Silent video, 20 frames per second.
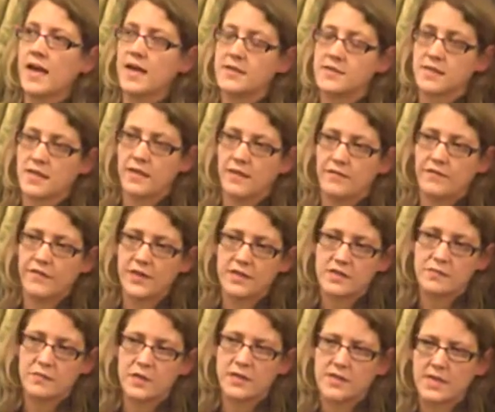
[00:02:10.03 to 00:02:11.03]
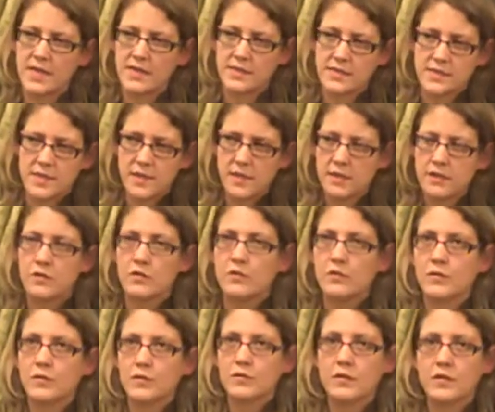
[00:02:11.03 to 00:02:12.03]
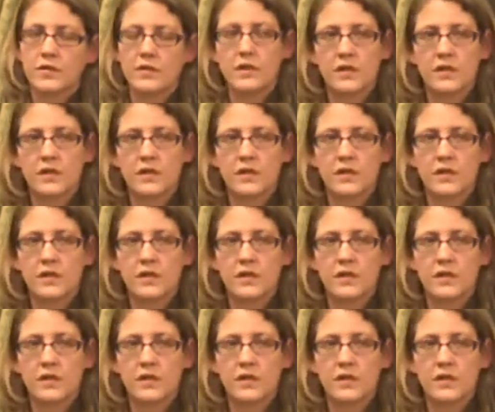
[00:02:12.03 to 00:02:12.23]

as that investment, as that seed corn